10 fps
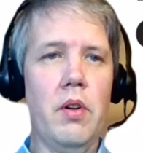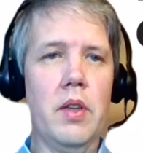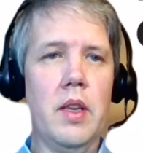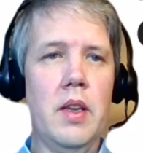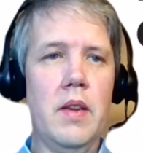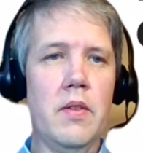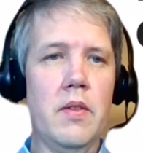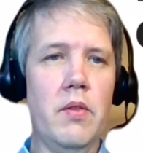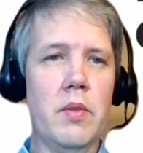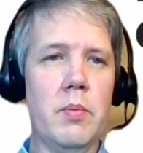key
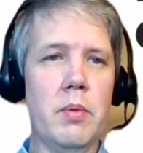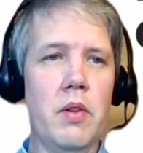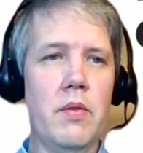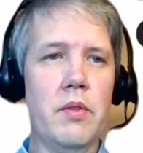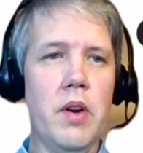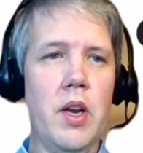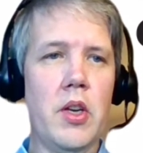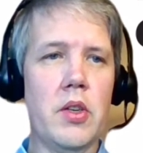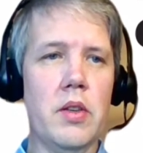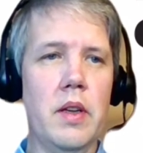service
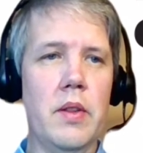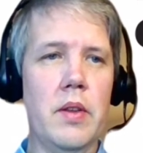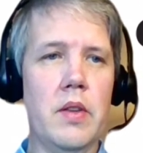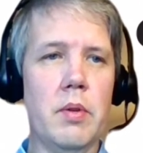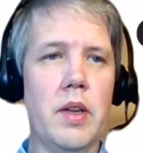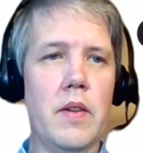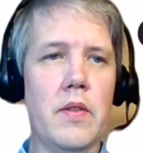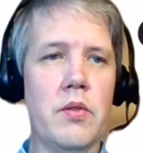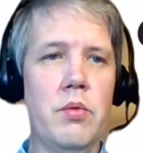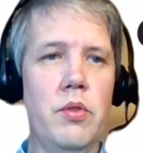configuration, and this one has
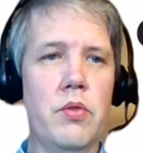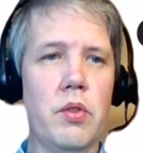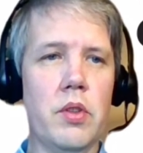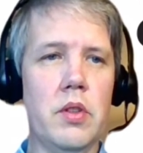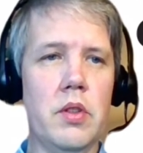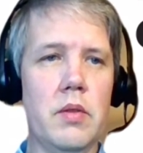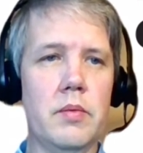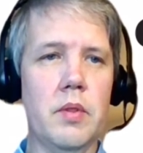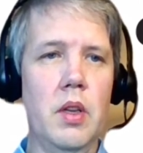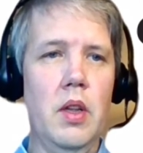two sources.
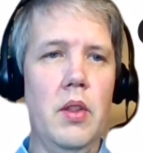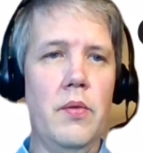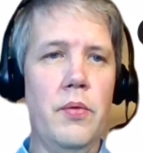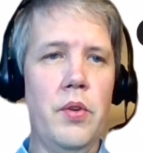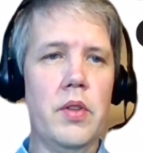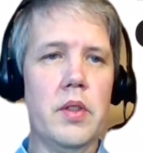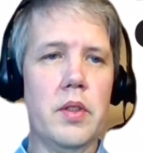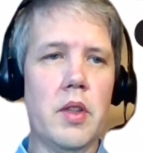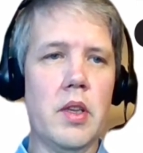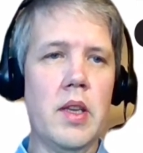The first
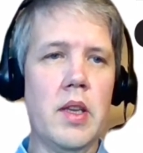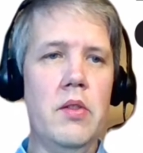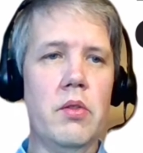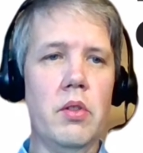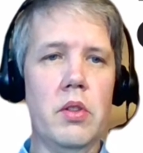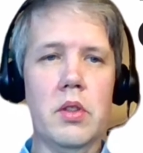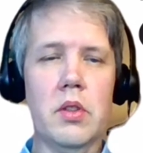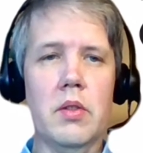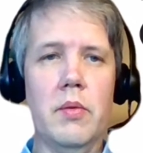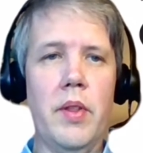is the key
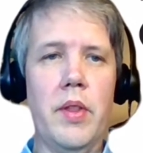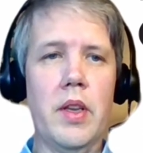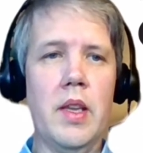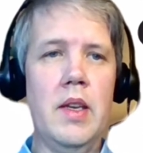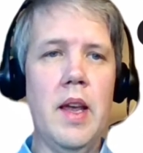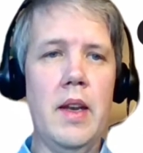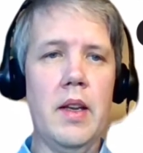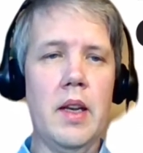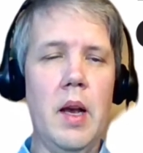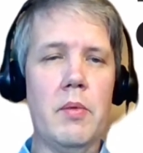source, where the key
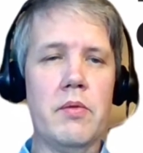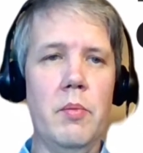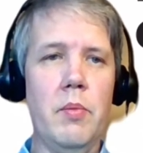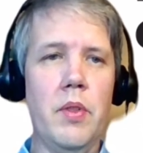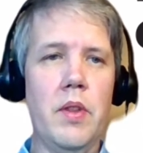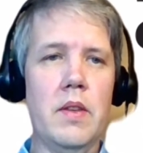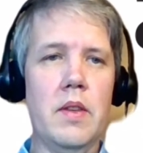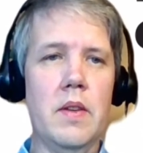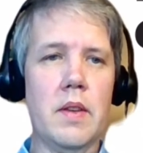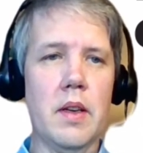data comes from. This
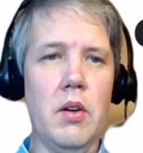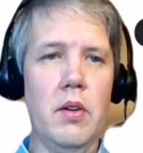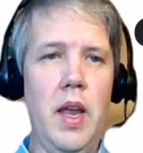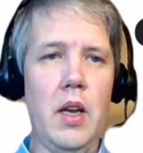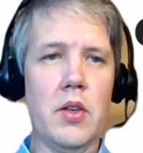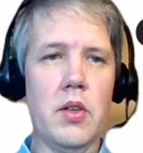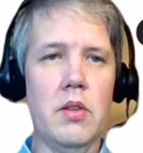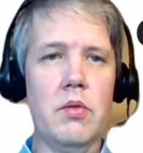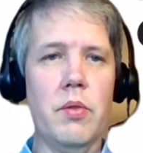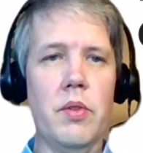is a
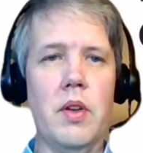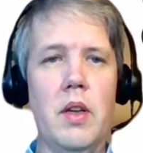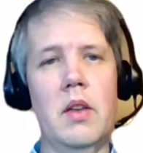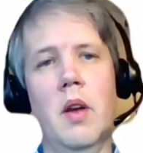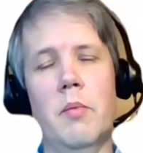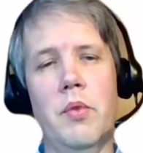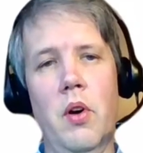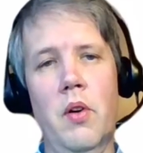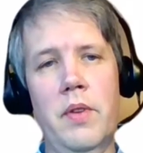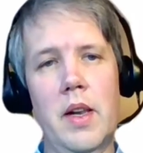connection to the
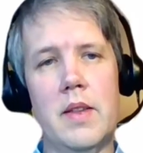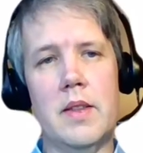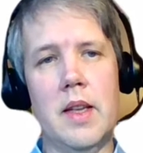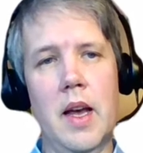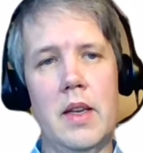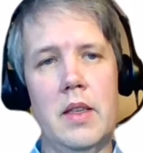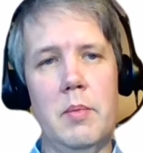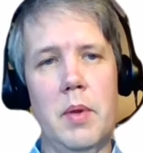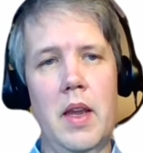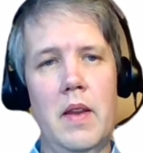profiles
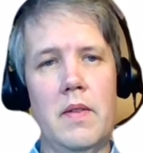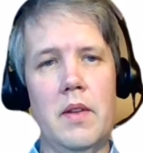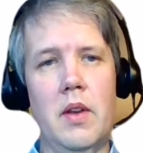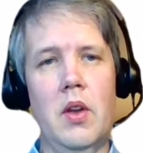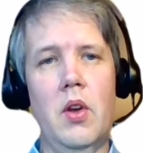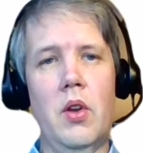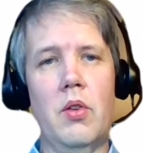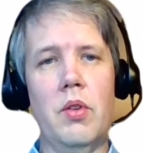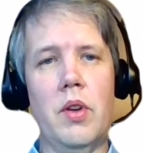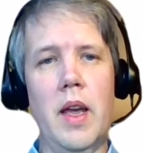database
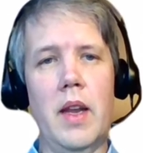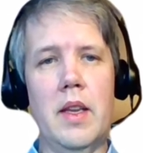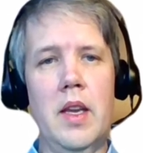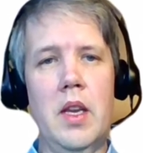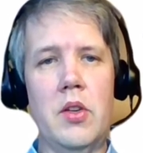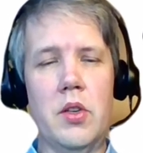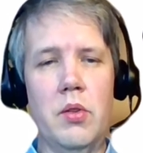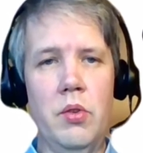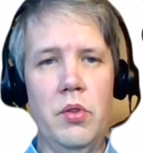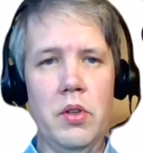to get each
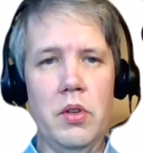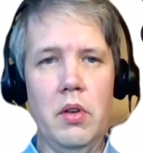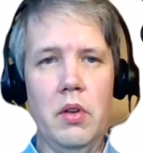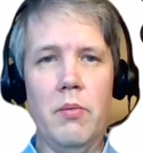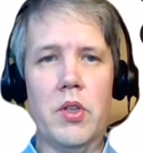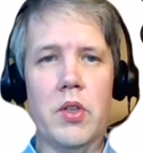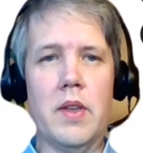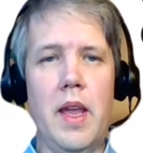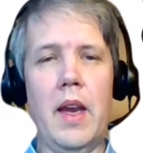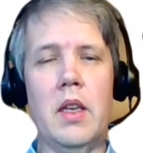user which
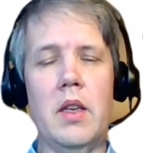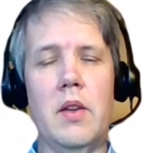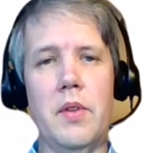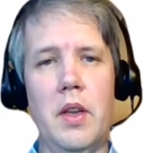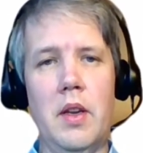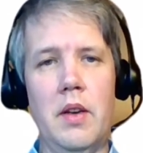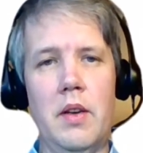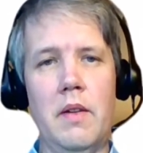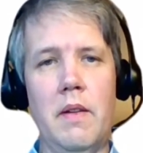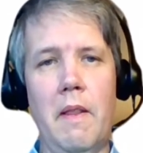is active in